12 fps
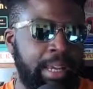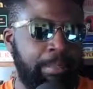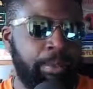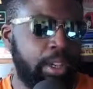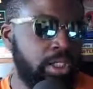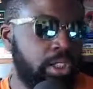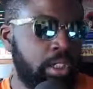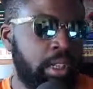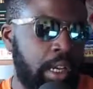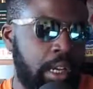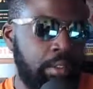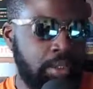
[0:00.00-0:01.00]
progression
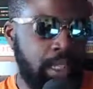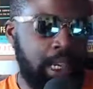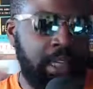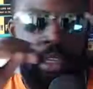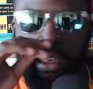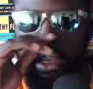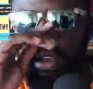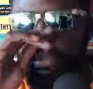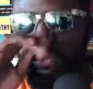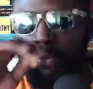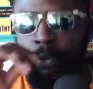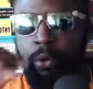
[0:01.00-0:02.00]
kind of take uh,
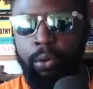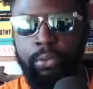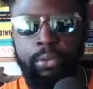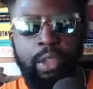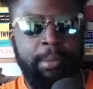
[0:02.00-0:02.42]
forth,